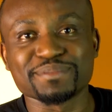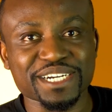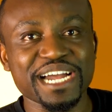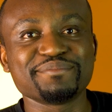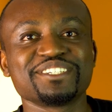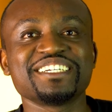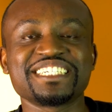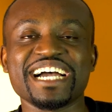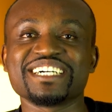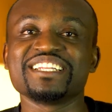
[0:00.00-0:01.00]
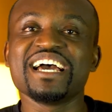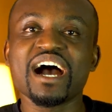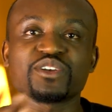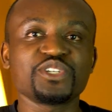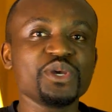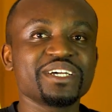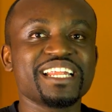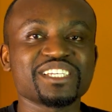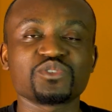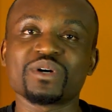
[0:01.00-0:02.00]
Subscribe to the channel. I'll see you in
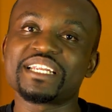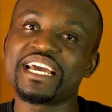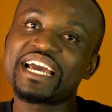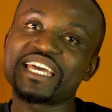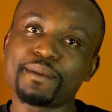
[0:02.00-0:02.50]
the next one.